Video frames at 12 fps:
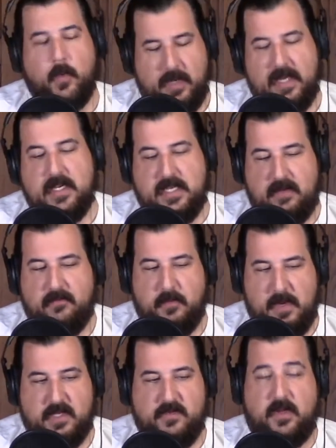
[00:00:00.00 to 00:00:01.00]
We played a team
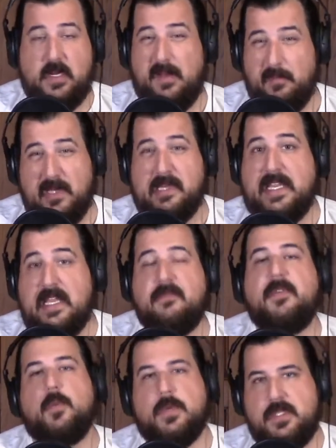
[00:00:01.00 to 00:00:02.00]
from Israel, and I
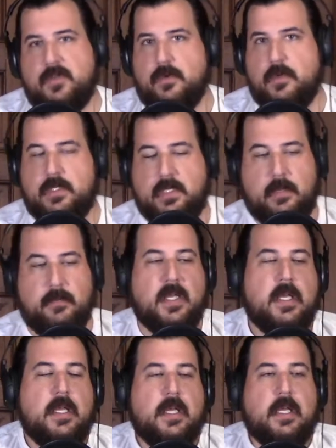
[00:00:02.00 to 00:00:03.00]
believe it was Jerusalem,
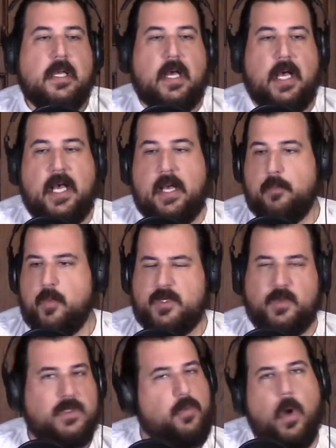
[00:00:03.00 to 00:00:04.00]

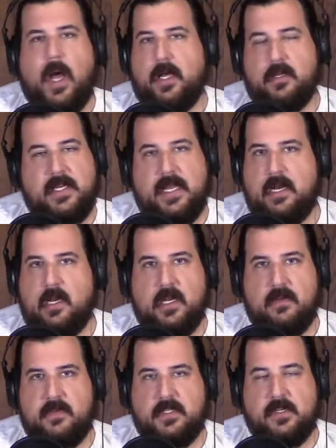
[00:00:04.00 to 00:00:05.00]
which was wild. Again, a
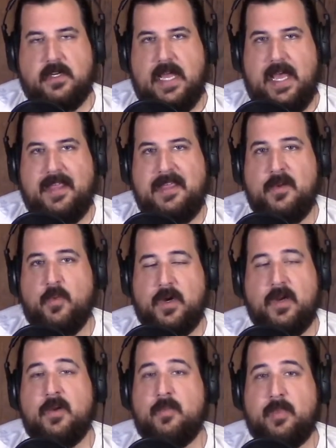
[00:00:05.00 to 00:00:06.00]
lot of us
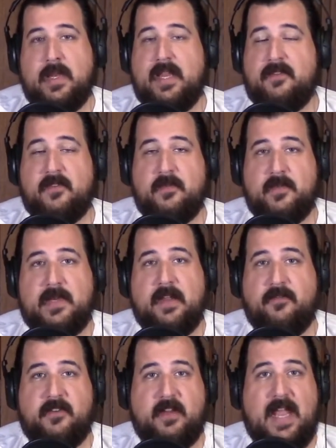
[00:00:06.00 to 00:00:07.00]
were played
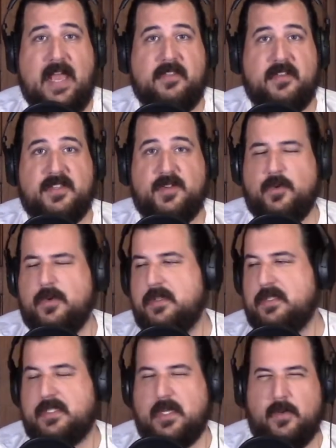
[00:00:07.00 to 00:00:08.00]
for Catholic
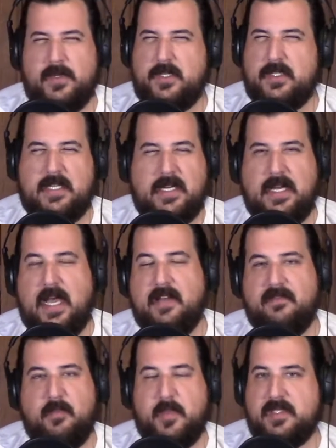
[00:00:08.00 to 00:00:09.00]
schools, so it was just like kind
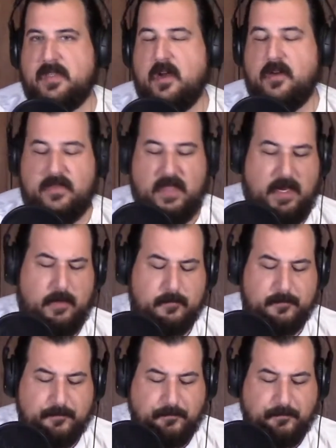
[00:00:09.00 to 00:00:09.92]
of a bizarre thing.